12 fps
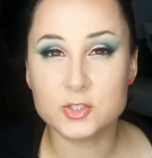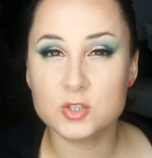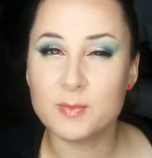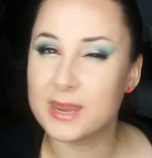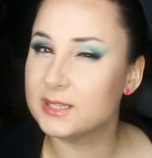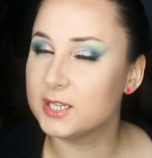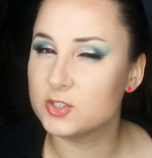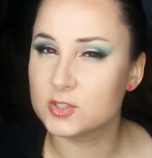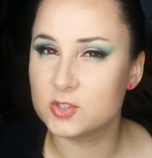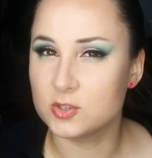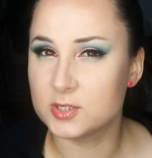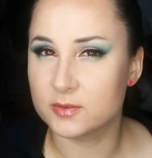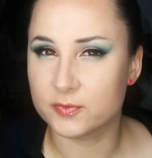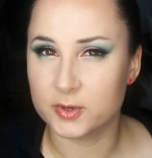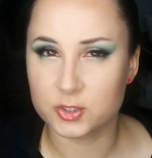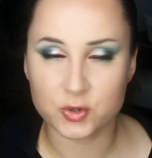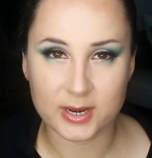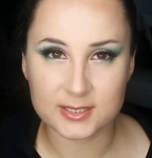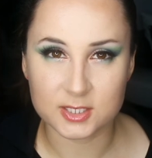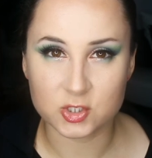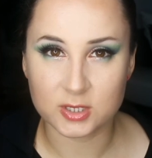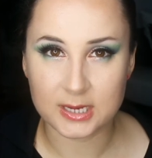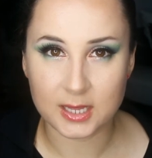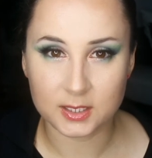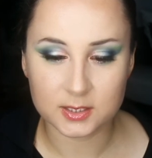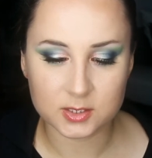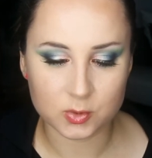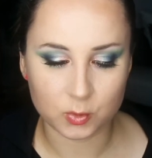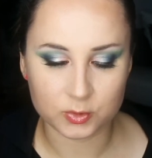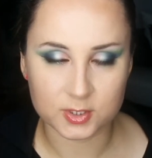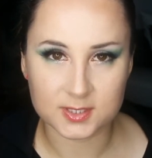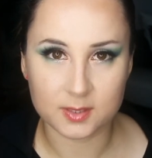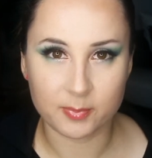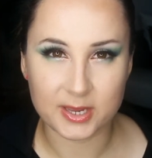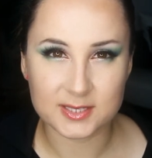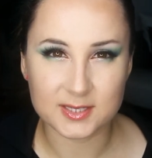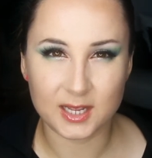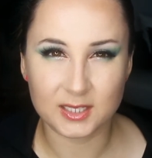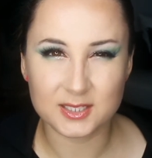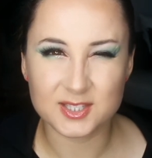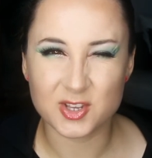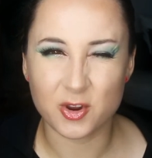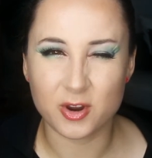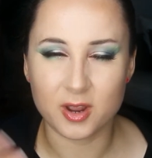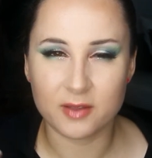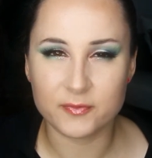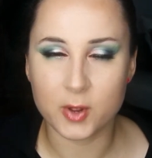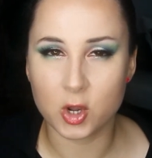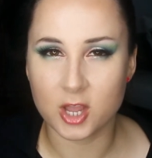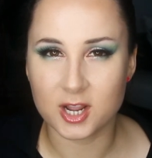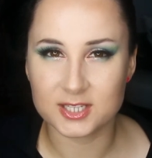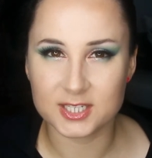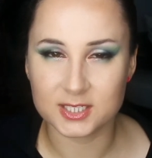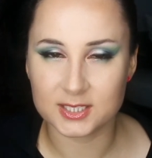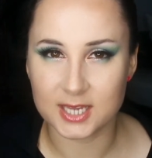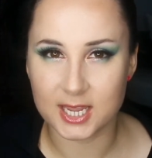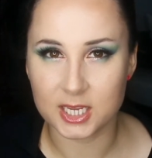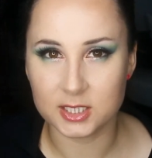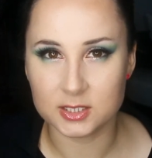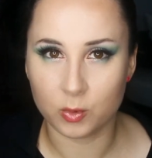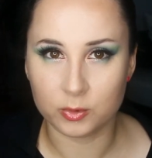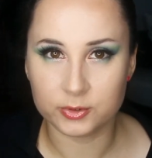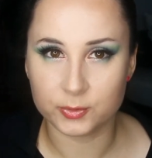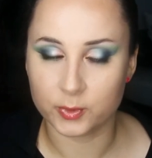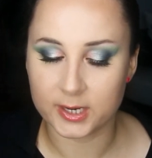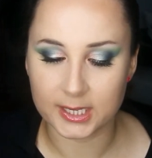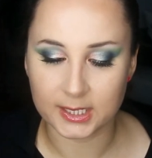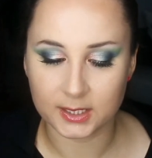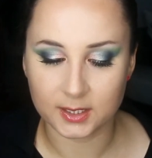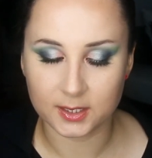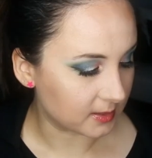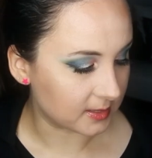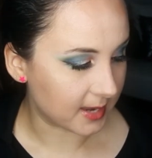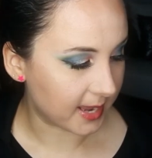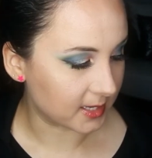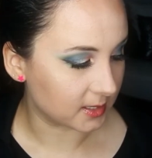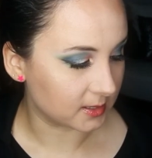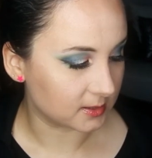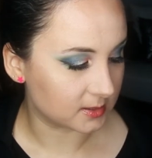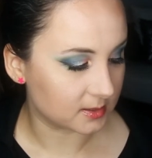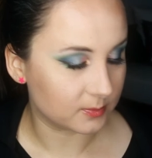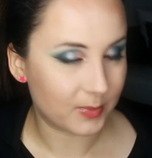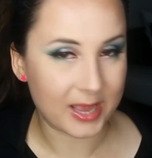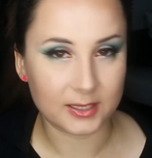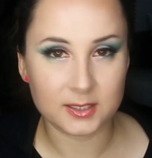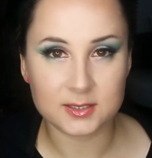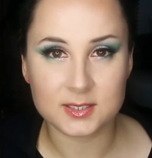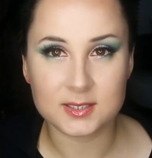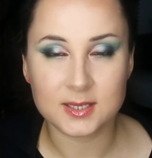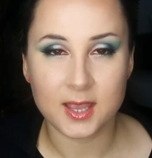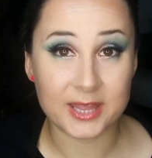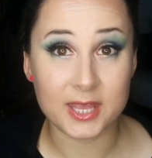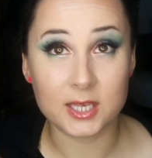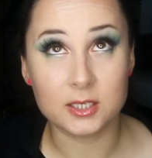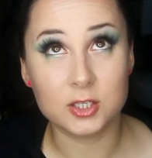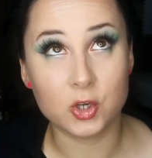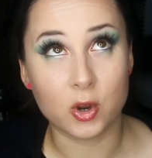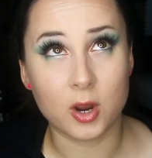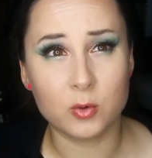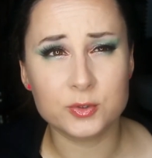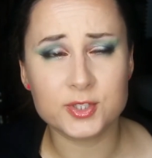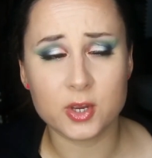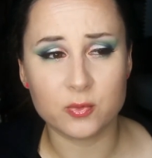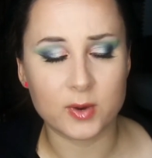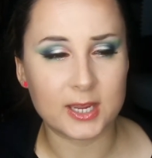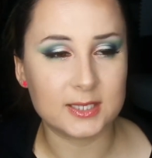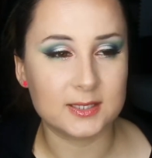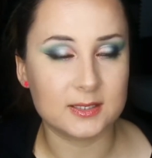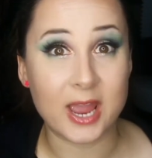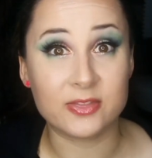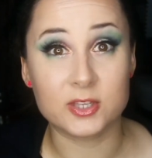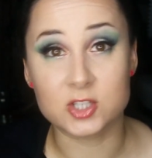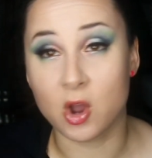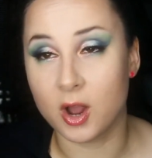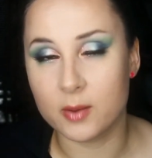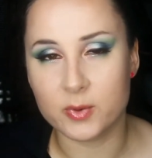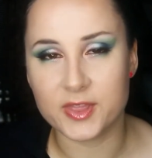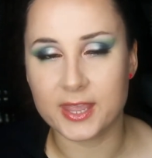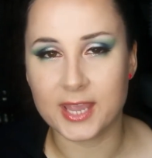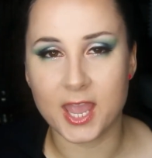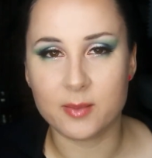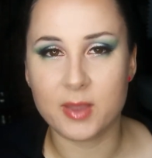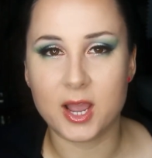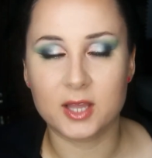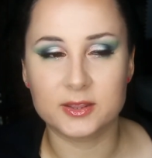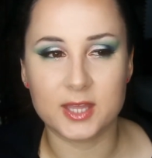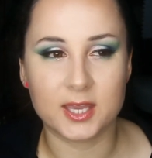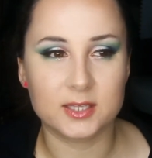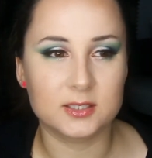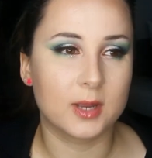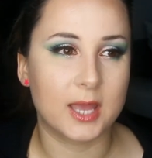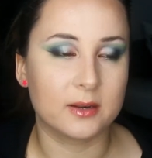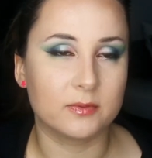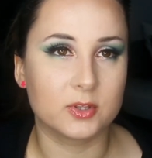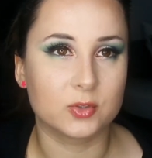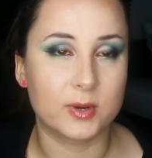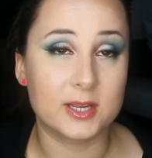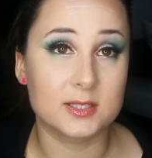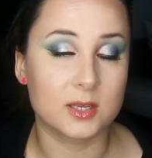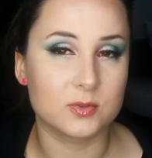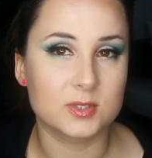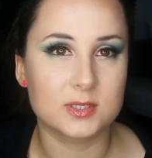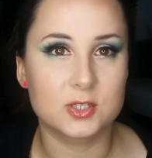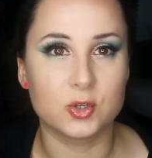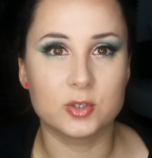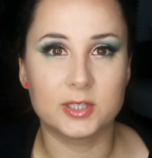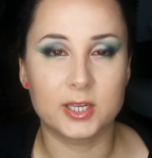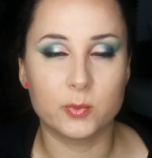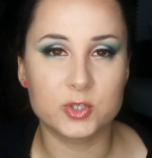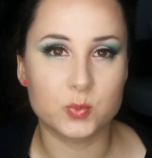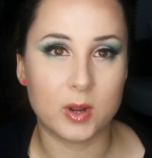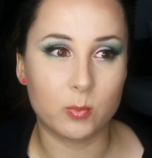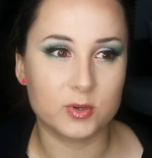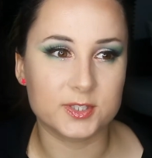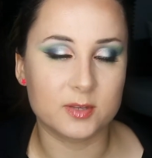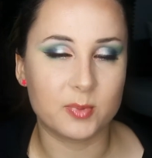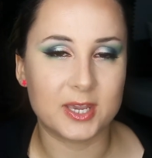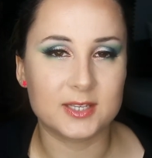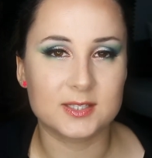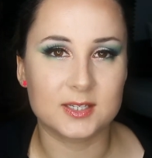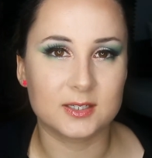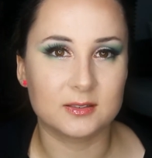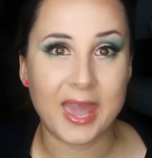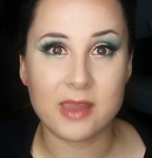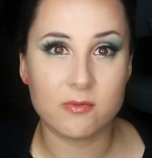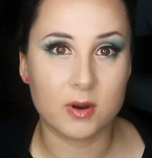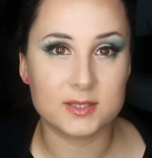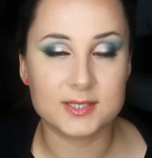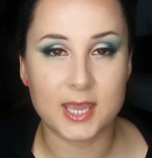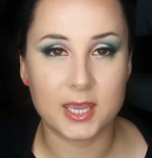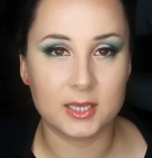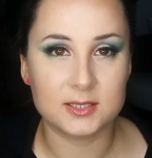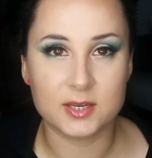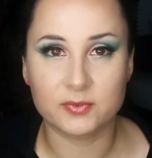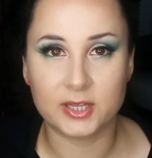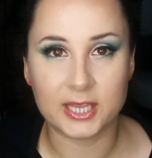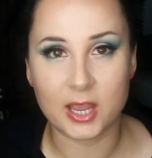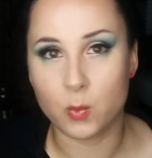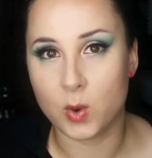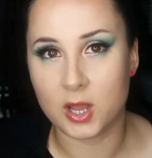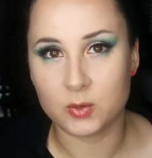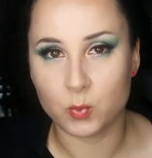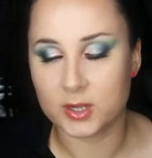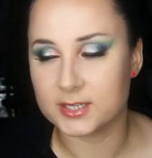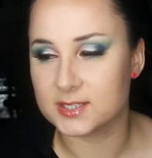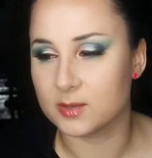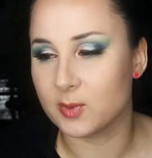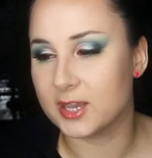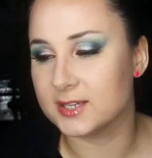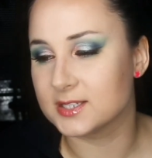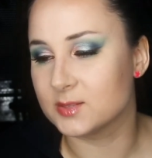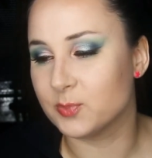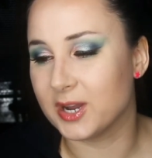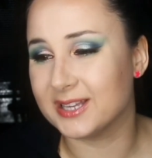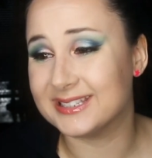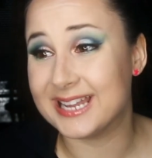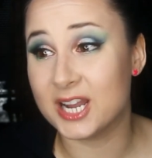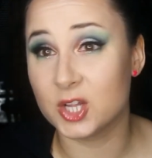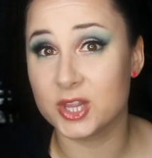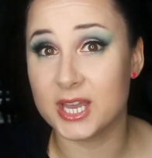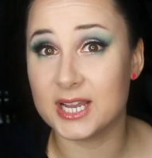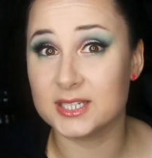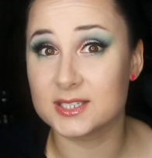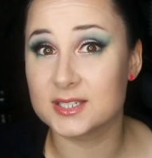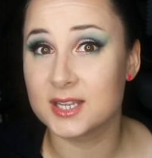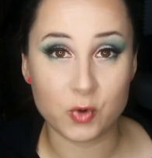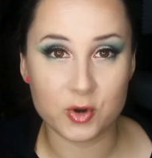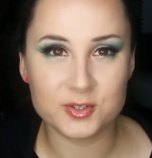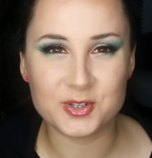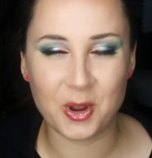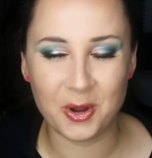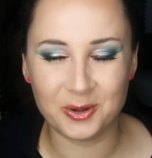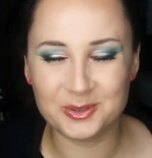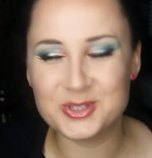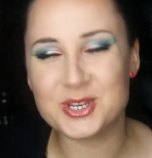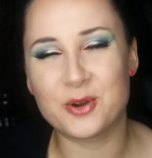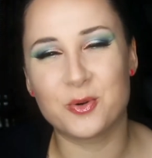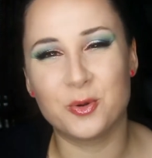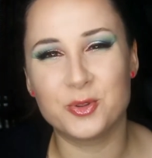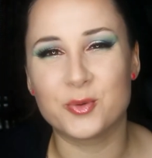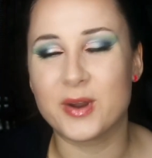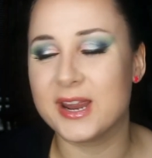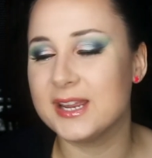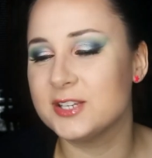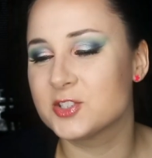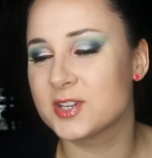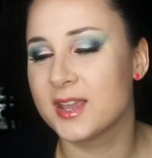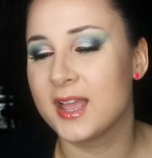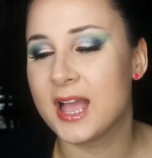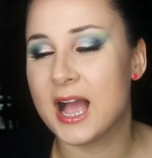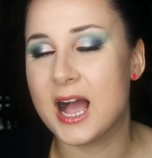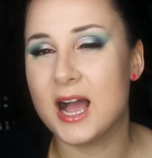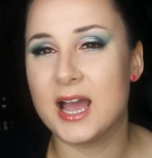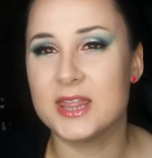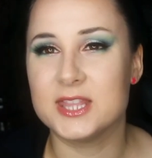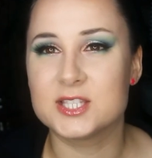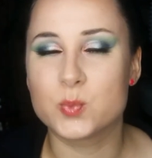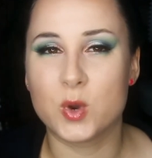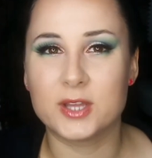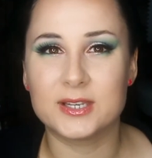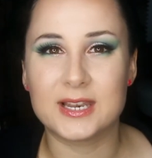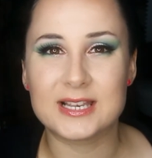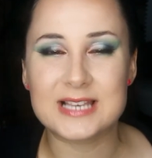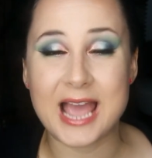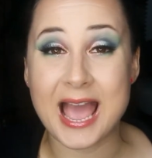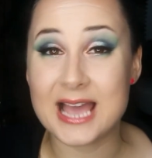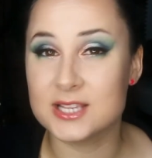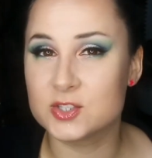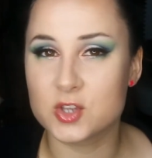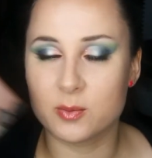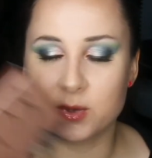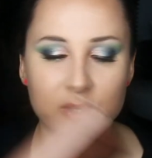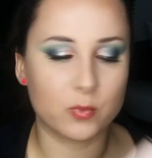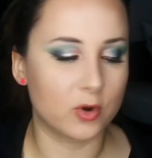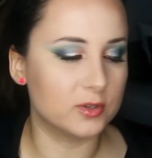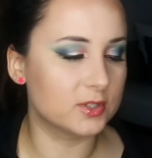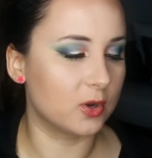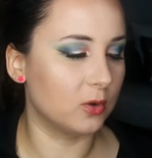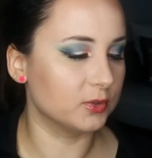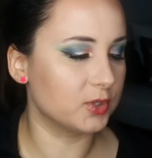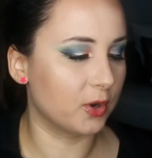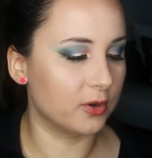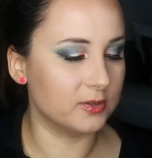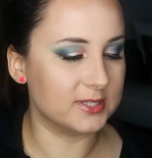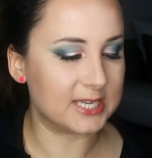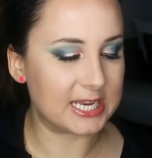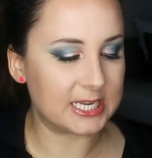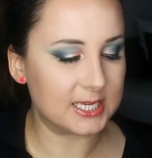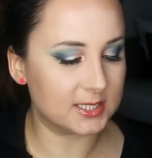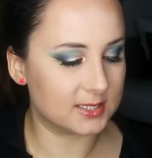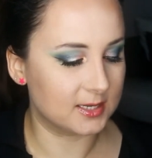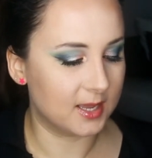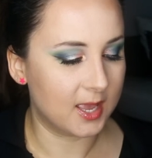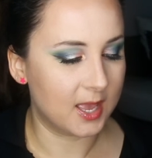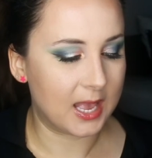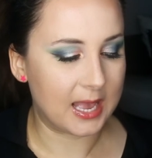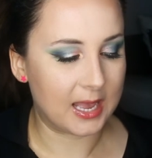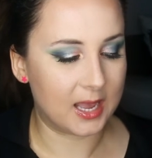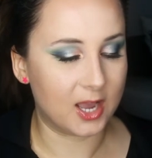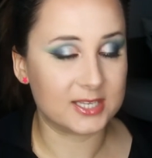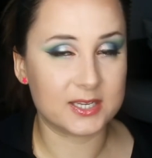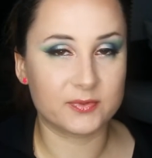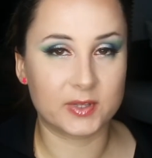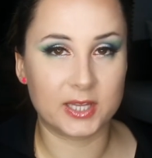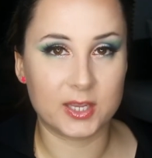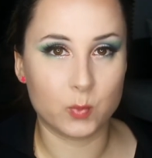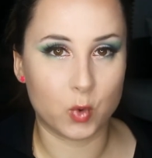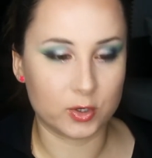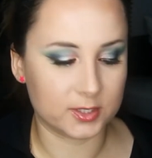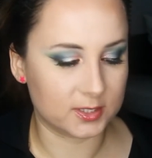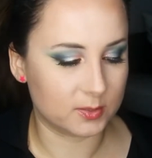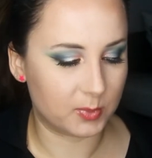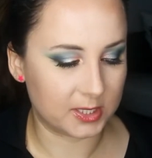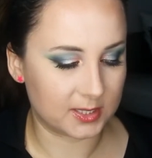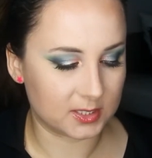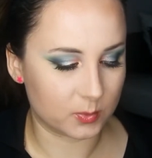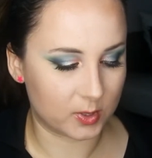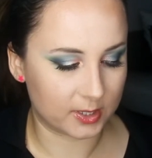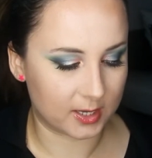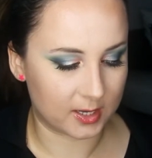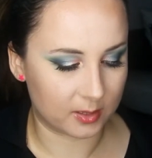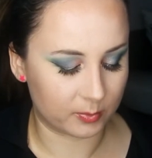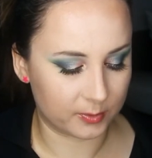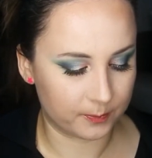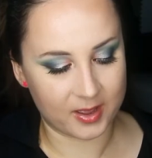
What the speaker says: do mainly just use it for transition colors or just the base colors. So I felt like I didn't need all 3 Naked palettes. And then, you know, I also read at the time when they came out that out of the 3, because I was Googling which one was the best, and everyone's saying definitely get one is the best. But now that rose golds are all the rage, and this one has so many rose gold tones in it, I definitely wanted to pick this one up.